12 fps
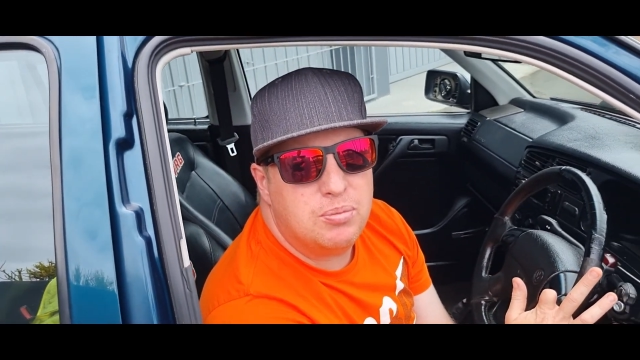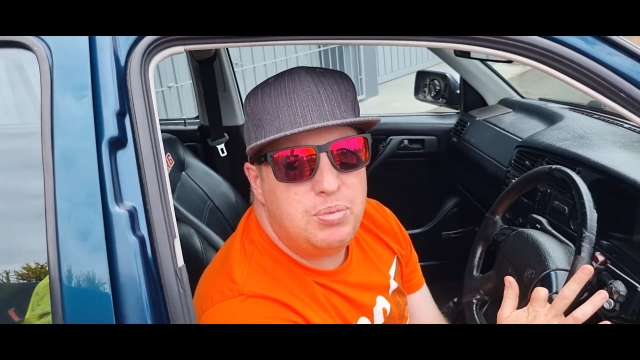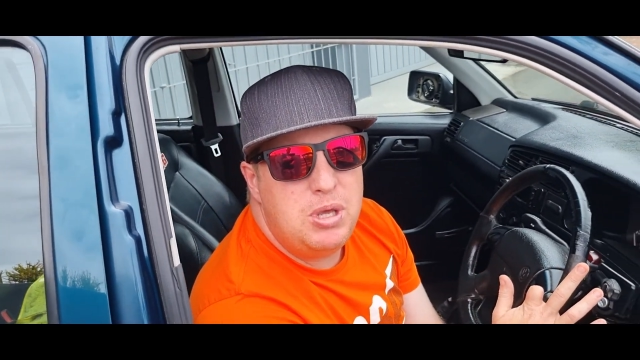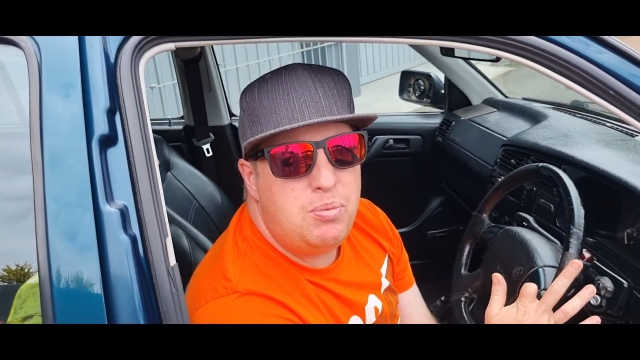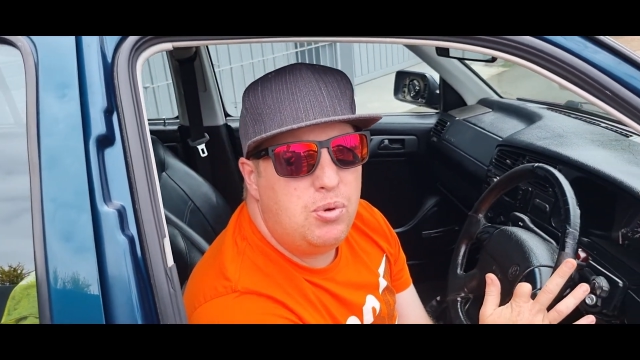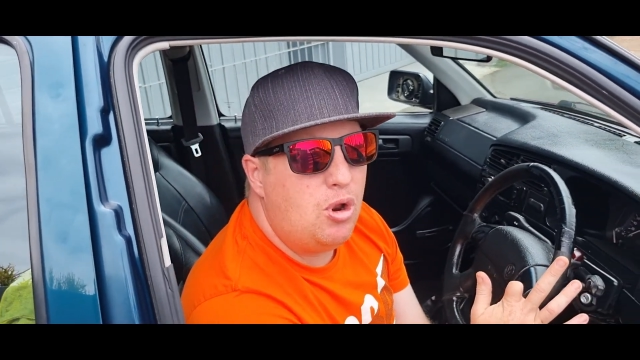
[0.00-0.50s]

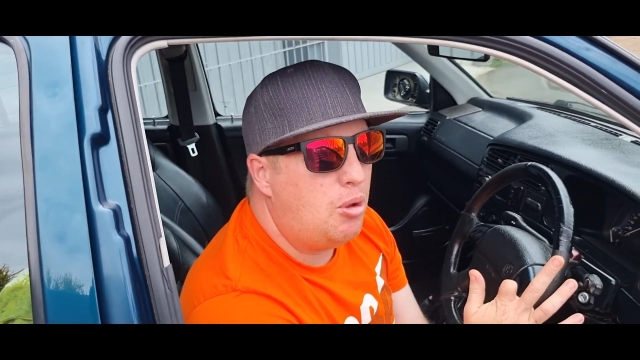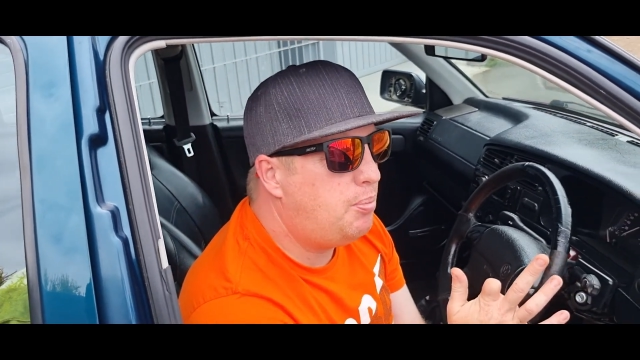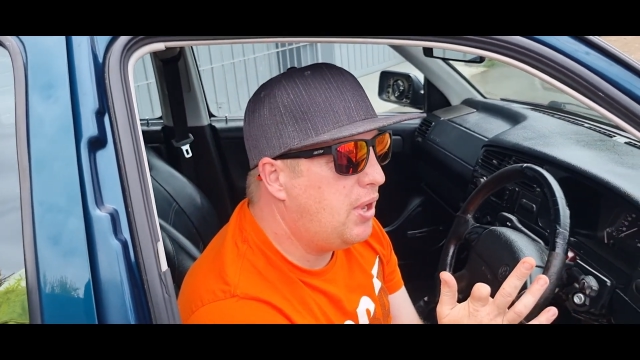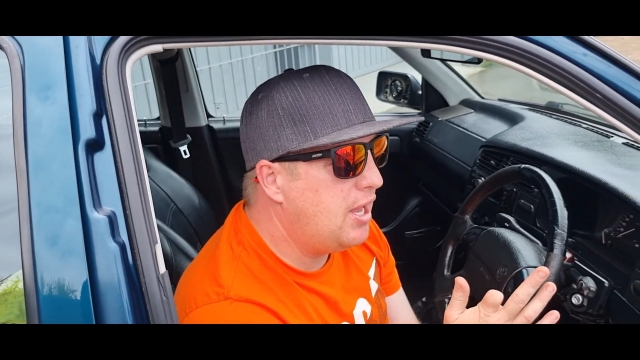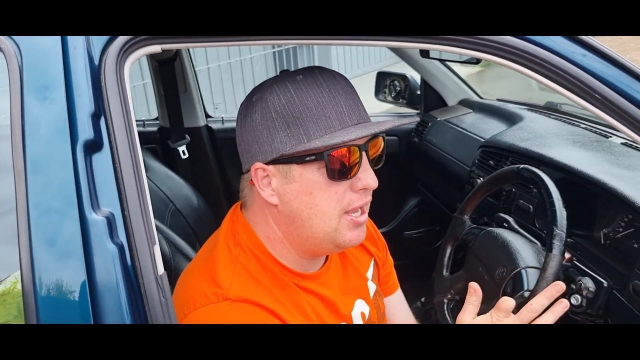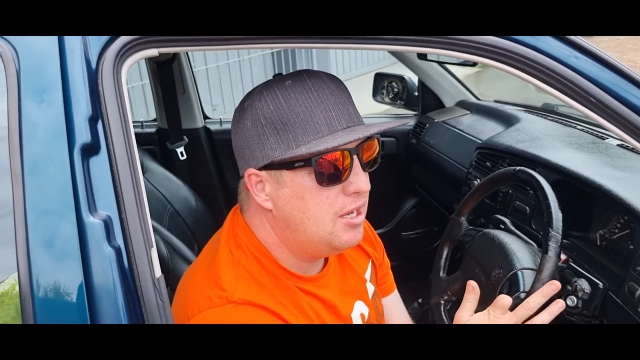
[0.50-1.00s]
People are
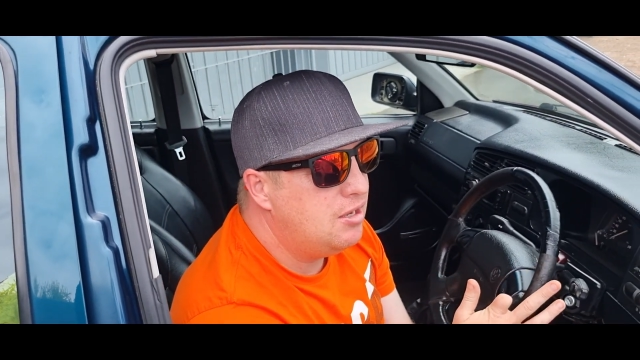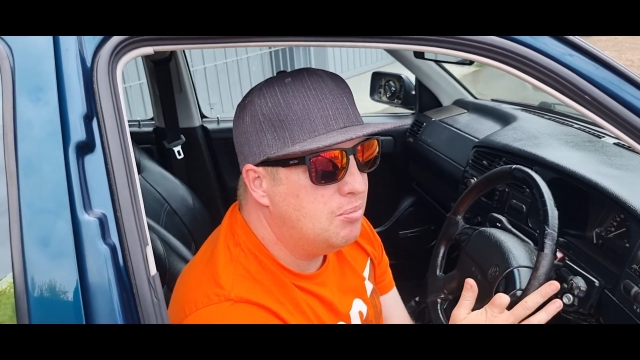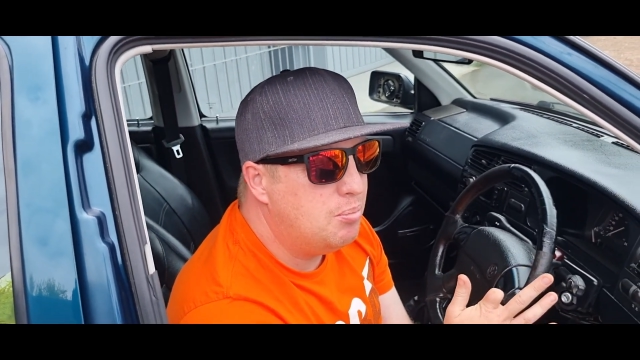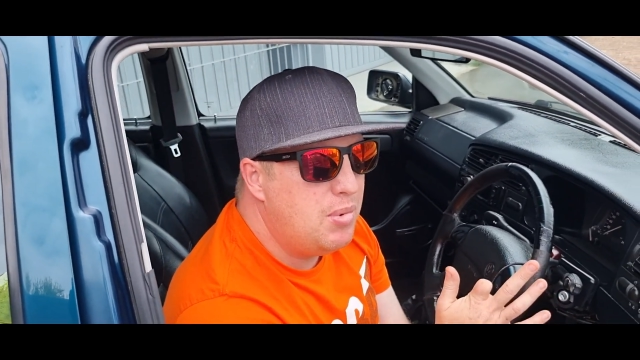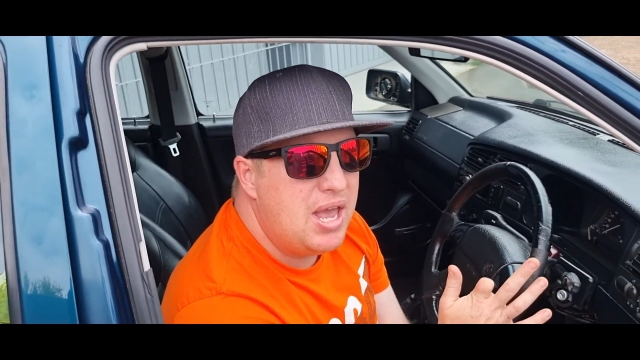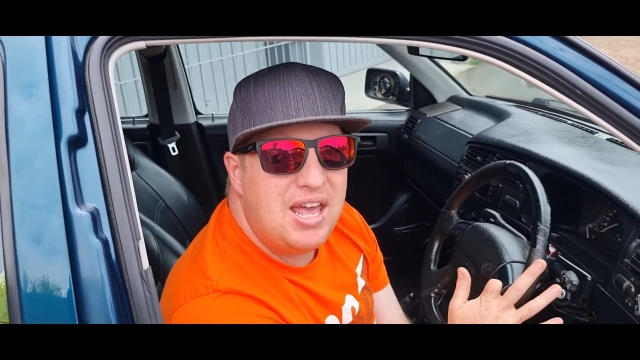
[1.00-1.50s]
paying
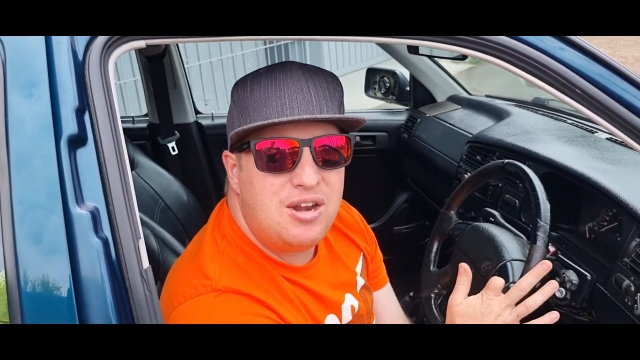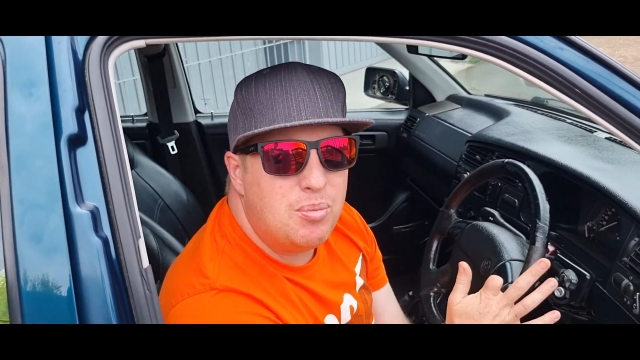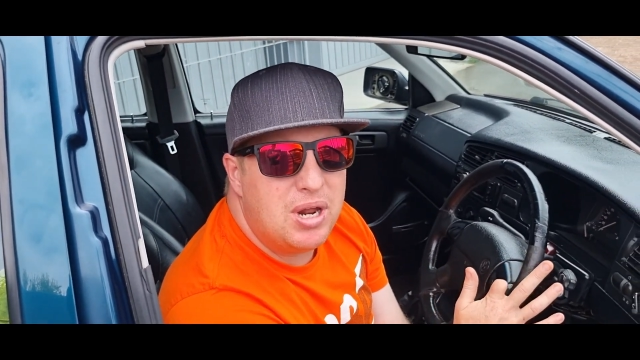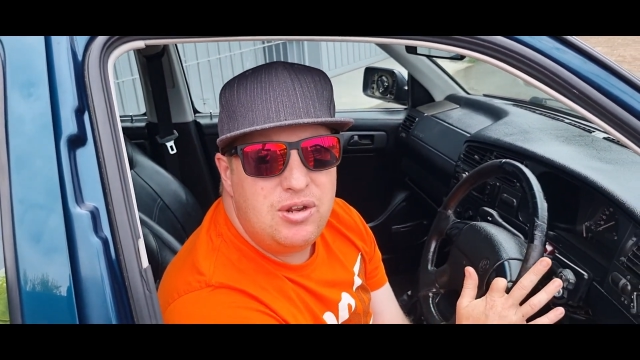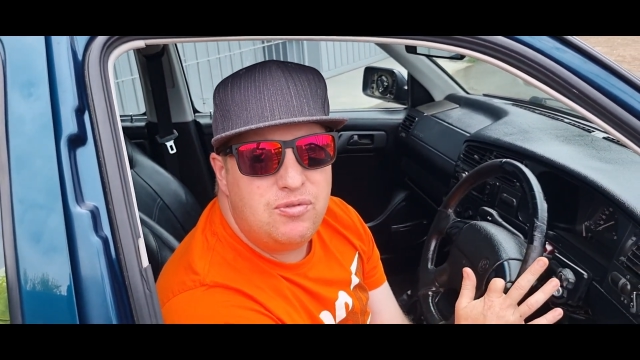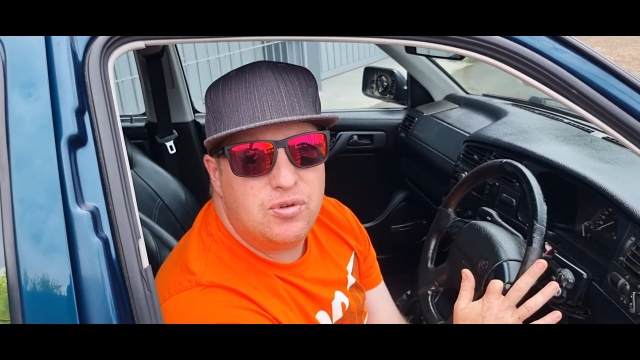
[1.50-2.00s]
mad
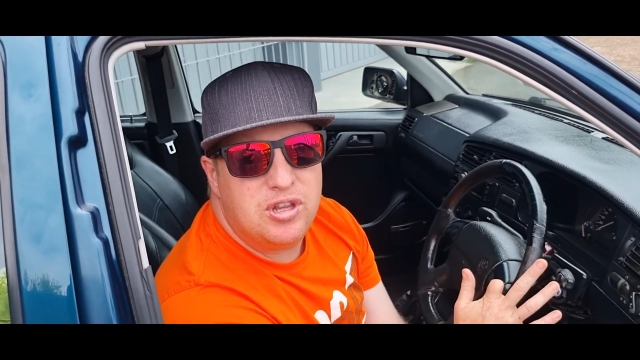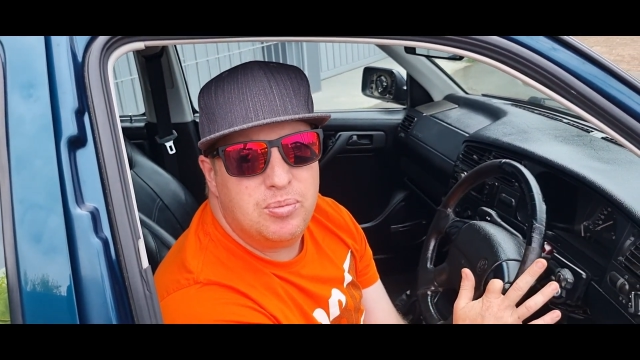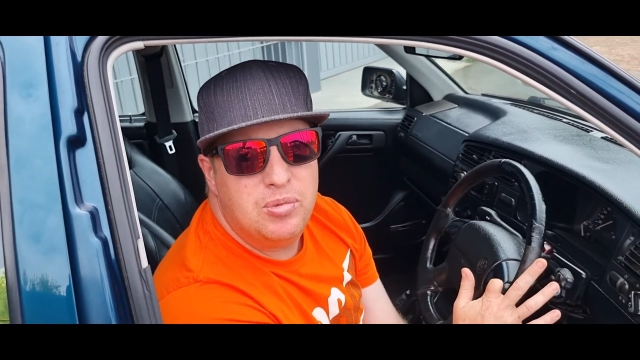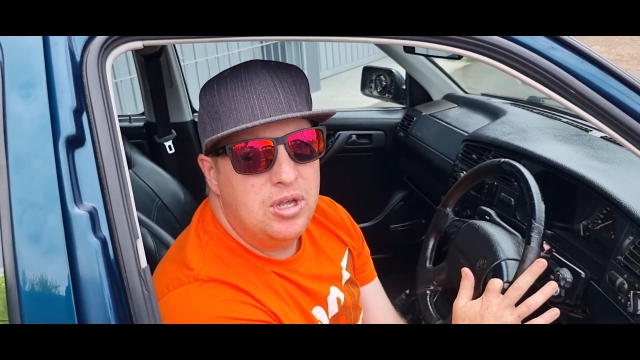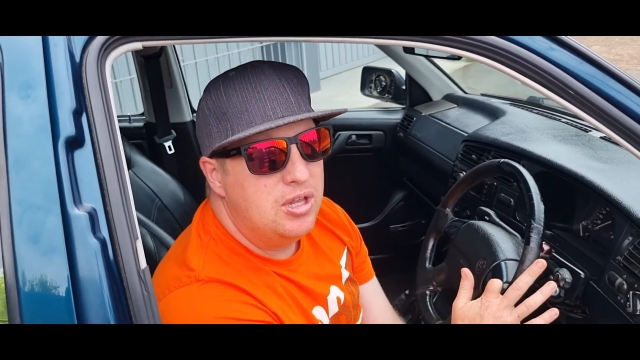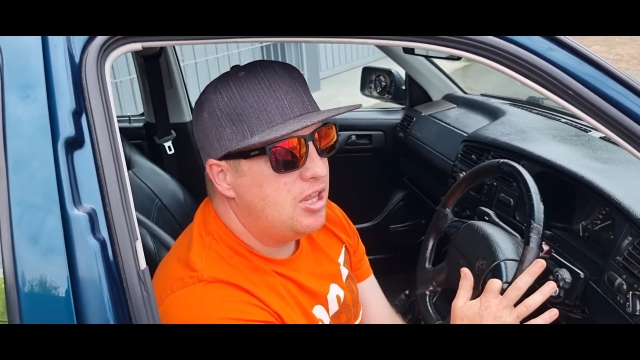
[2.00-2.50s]
money for them.
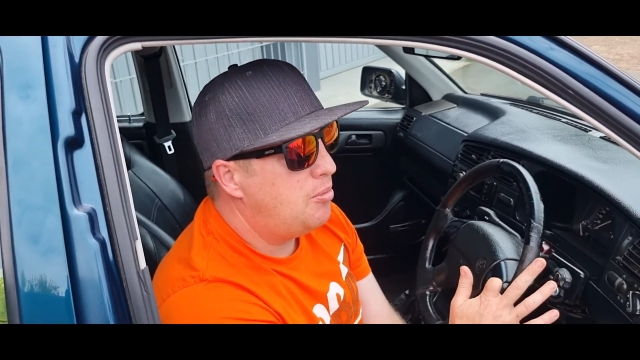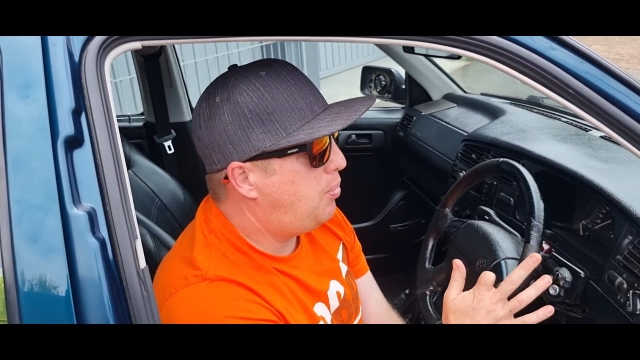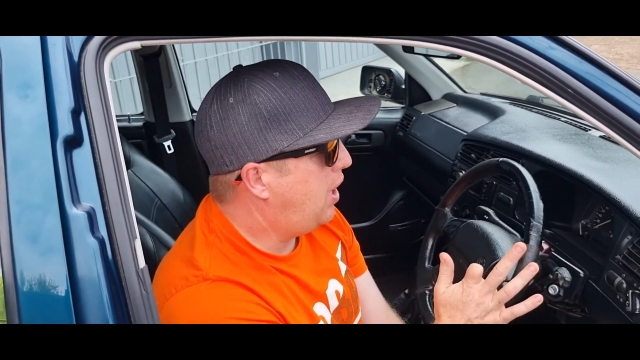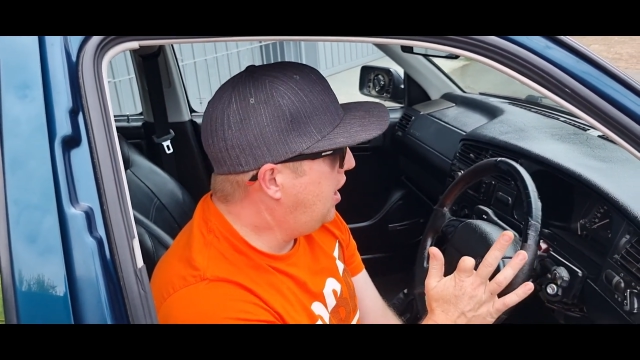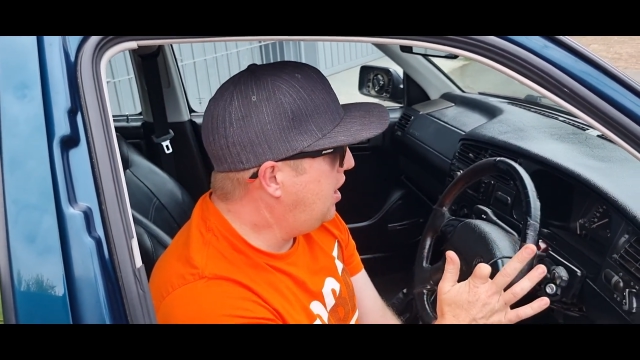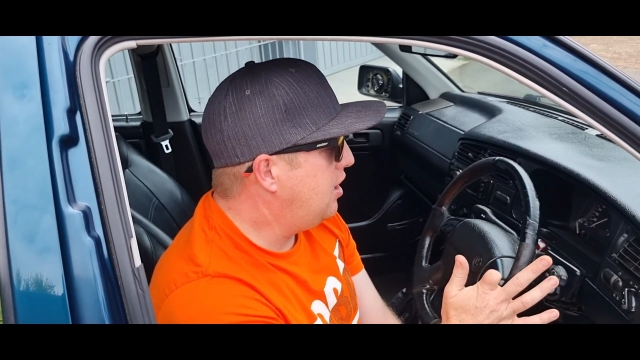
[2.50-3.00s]
They're
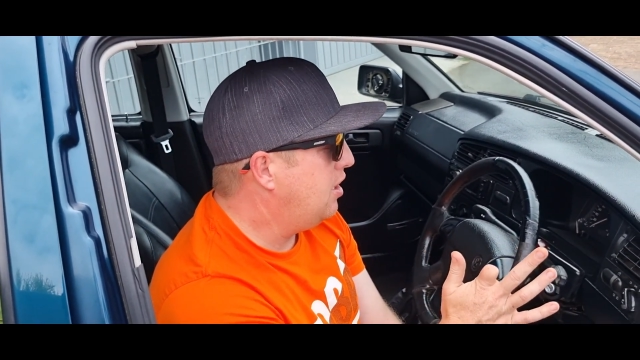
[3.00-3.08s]
paying